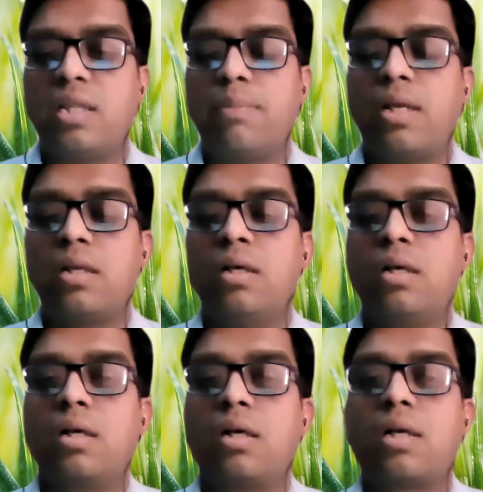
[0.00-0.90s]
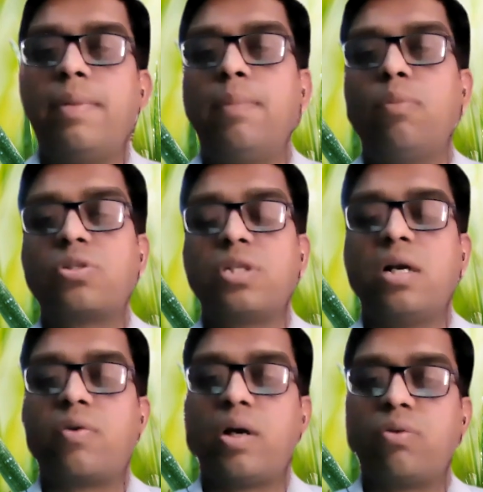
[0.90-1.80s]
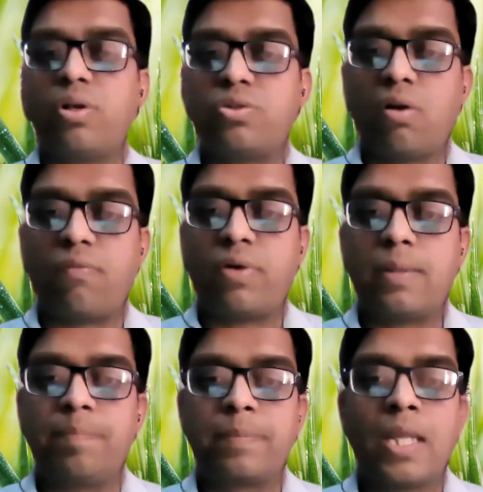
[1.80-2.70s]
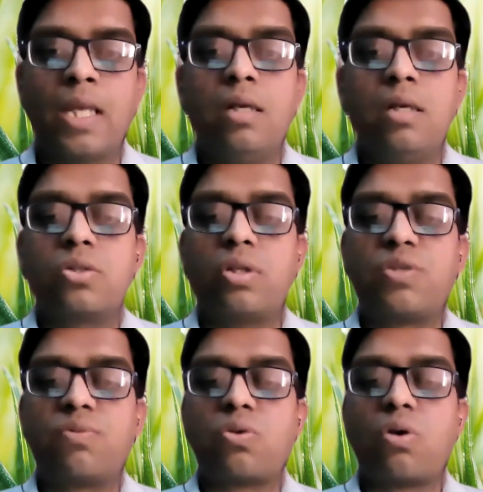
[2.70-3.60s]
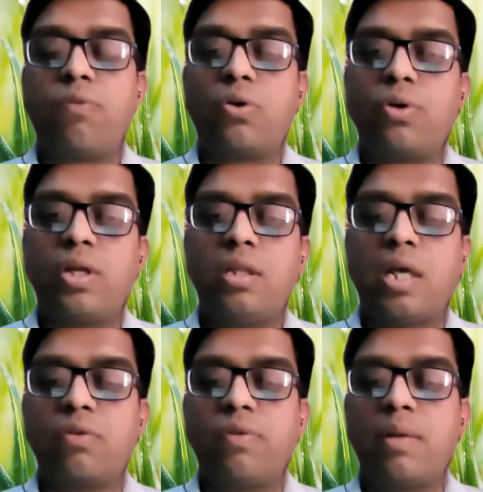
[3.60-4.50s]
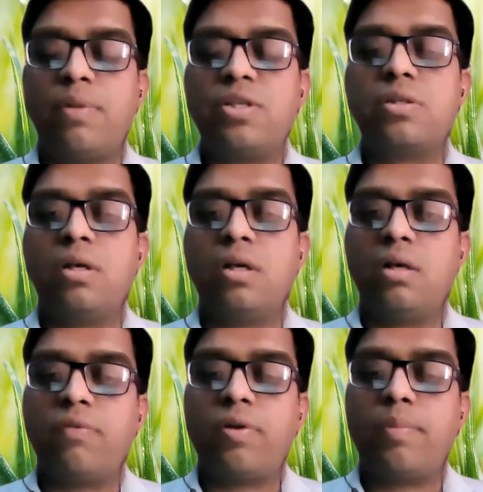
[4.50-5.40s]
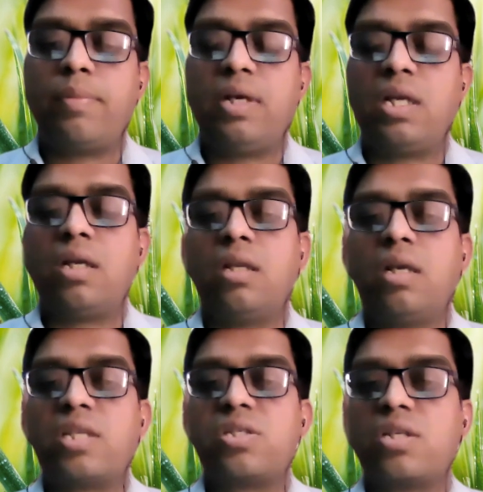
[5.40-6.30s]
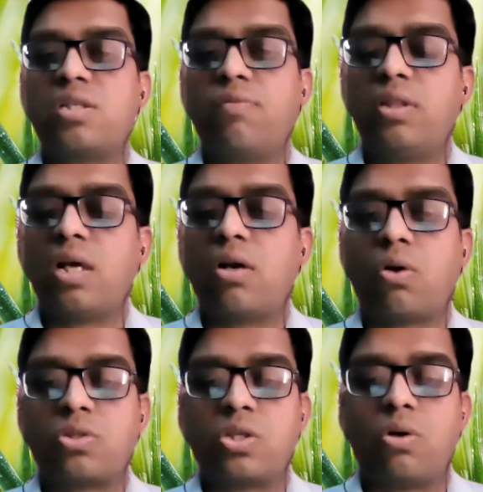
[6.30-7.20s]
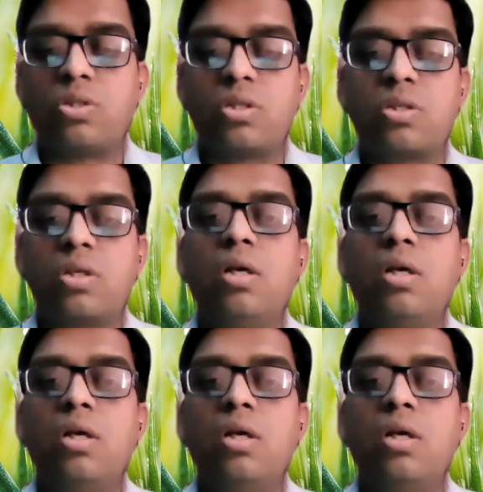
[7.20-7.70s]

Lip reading: in the comment box and I'll try to resolve it. So this was all for today. Thank you very much. We will be meeting in the next lecture with thyrotoxicosis.